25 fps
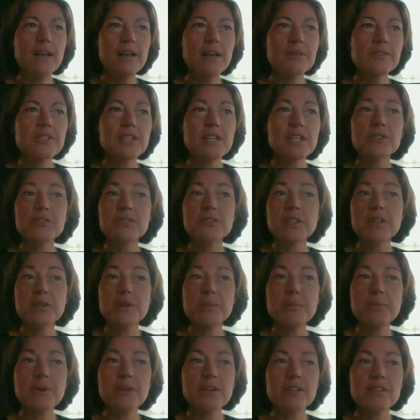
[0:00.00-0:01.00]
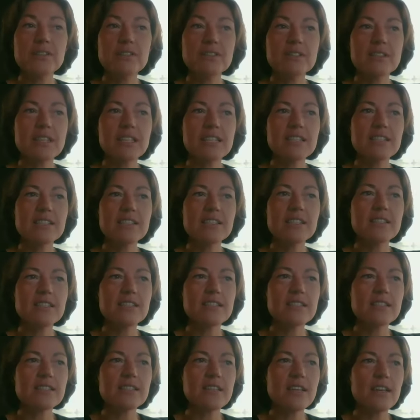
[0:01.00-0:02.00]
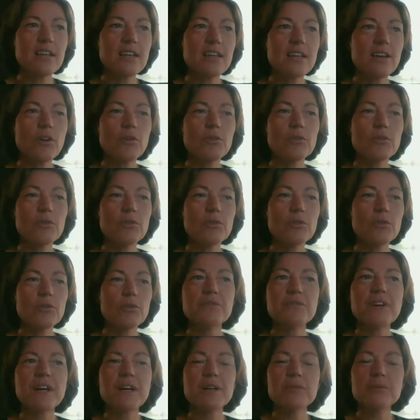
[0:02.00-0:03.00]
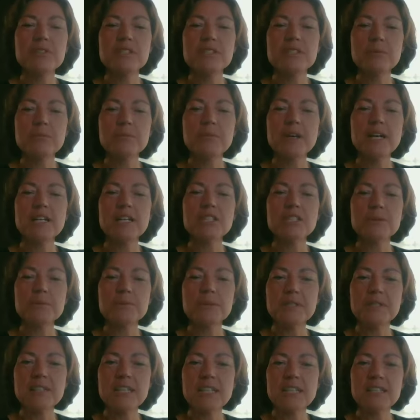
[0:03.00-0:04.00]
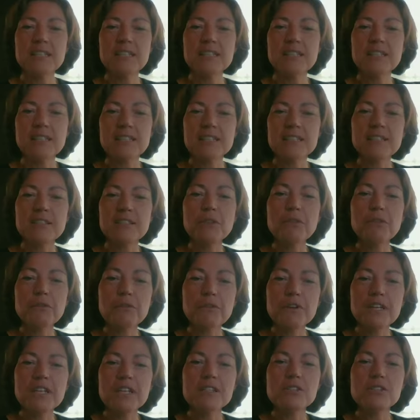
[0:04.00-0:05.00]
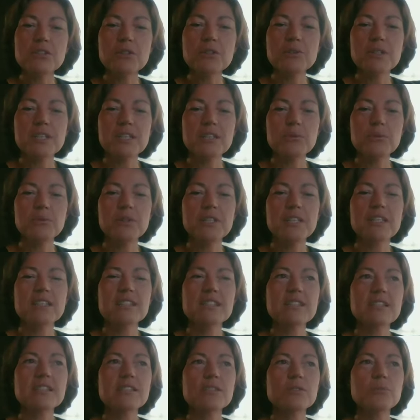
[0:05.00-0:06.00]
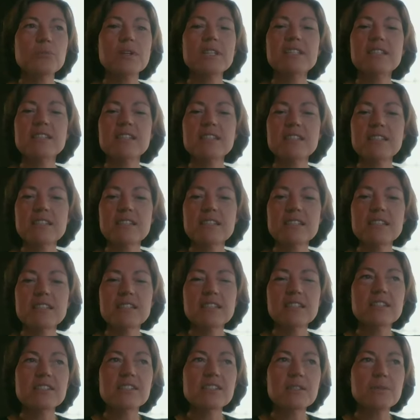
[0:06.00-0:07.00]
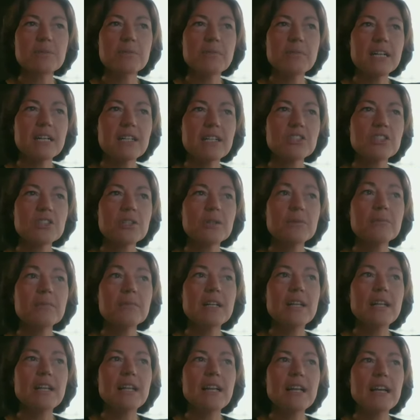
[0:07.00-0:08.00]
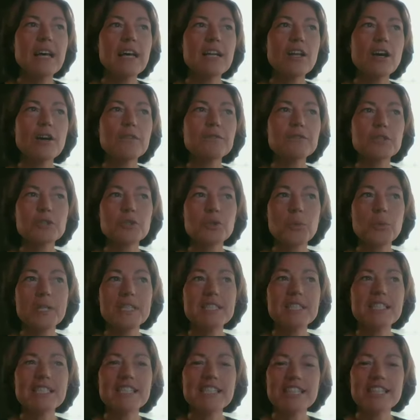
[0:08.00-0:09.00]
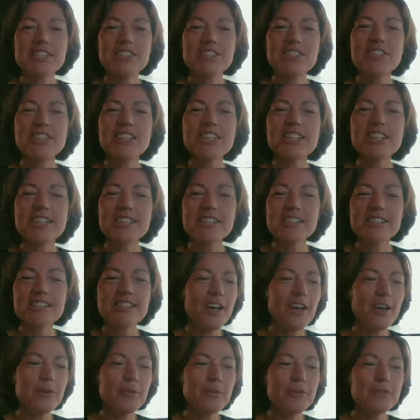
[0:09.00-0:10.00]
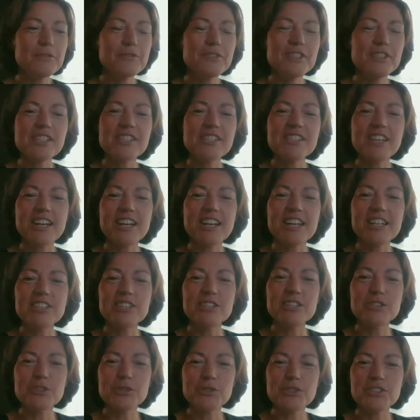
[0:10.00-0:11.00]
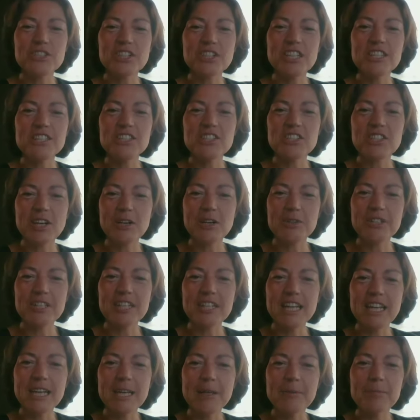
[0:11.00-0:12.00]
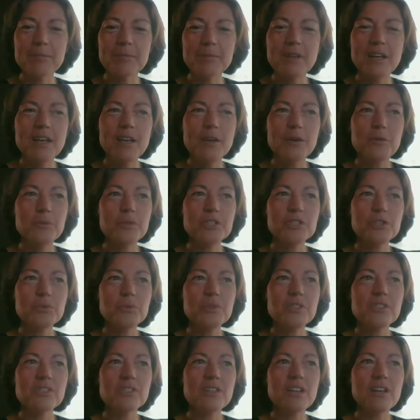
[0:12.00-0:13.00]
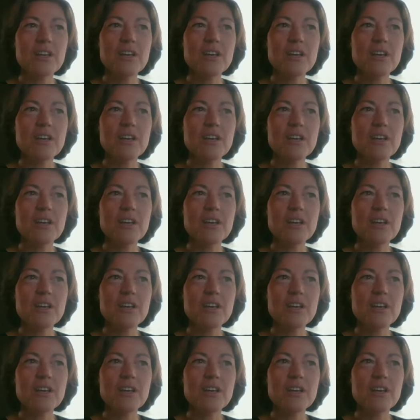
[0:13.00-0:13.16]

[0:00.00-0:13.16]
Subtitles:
Secretary Plus exists or was founded in Belgium in 1993, so we exist 26 years in Belgium. And after 26 years, we've decided to change our name, which was